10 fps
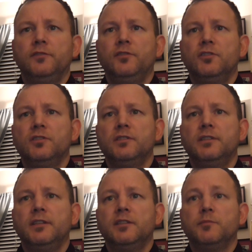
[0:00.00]

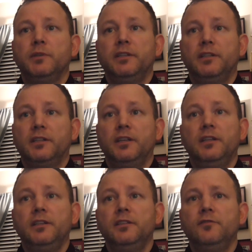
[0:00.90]
deficiency, spleen and
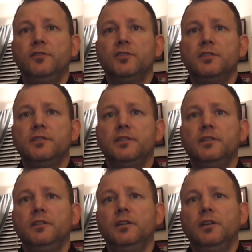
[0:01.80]
kidney
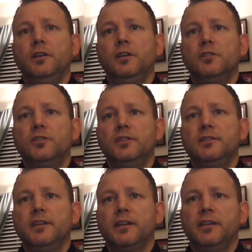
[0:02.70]
deficiency, qi
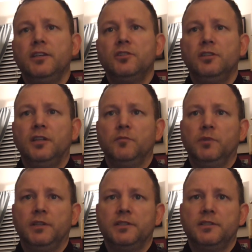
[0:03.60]
stagnation, and
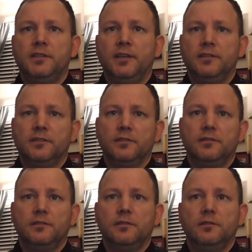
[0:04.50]
blood
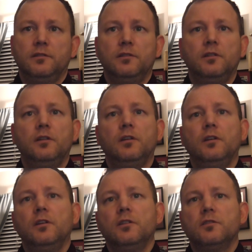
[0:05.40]
stasis.
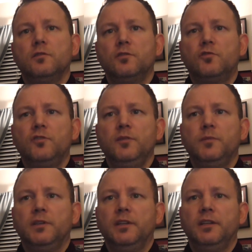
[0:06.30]
So the
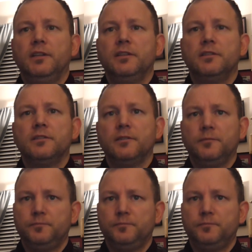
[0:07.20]
treatment is